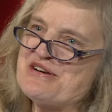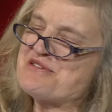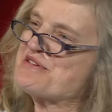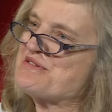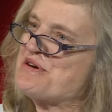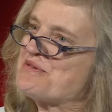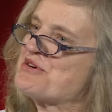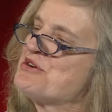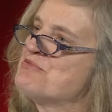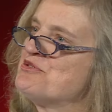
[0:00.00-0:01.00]
We're, we're
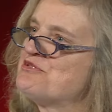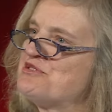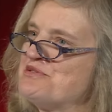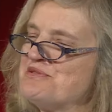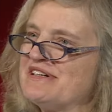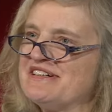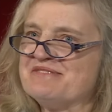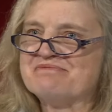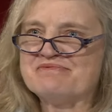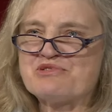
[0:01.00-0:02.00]
going to move to
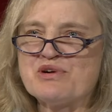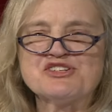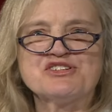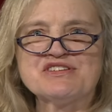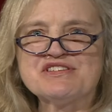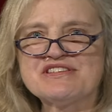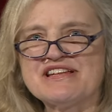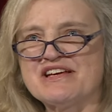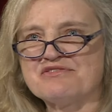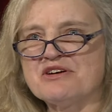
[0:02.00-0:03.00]
um, questions
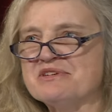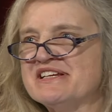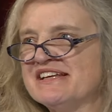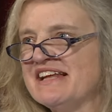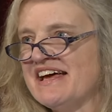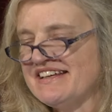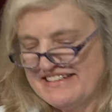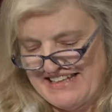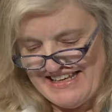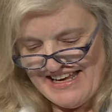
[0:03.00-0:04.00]
that have come in
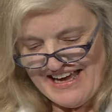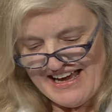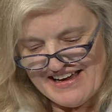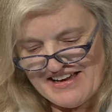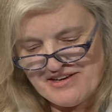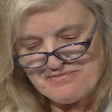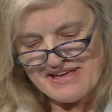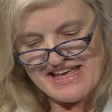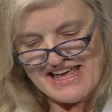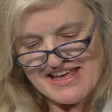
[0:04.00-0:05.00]
online. Um,
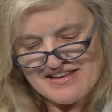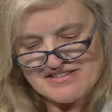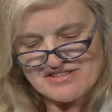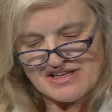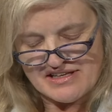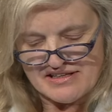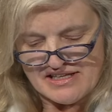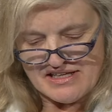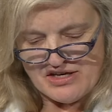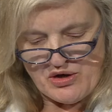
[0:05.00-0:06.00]
and
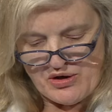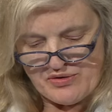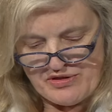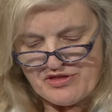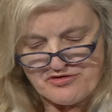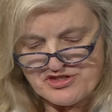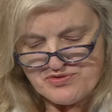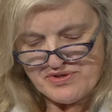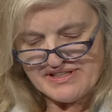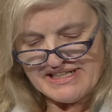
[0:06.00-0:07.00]
the
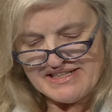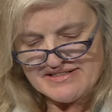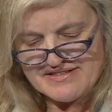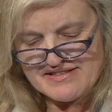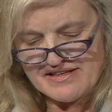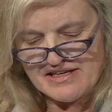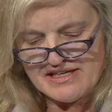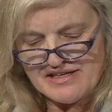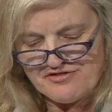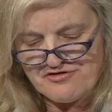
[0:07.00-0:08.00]
first one
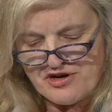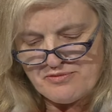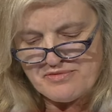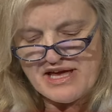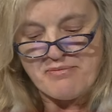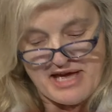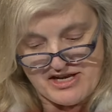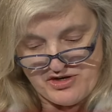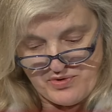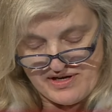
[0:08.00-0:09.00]
is from
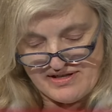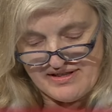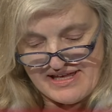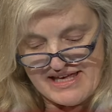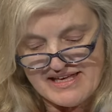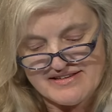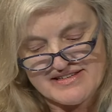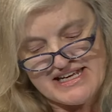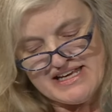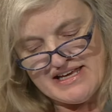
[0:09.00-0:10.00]
Emmanuel, and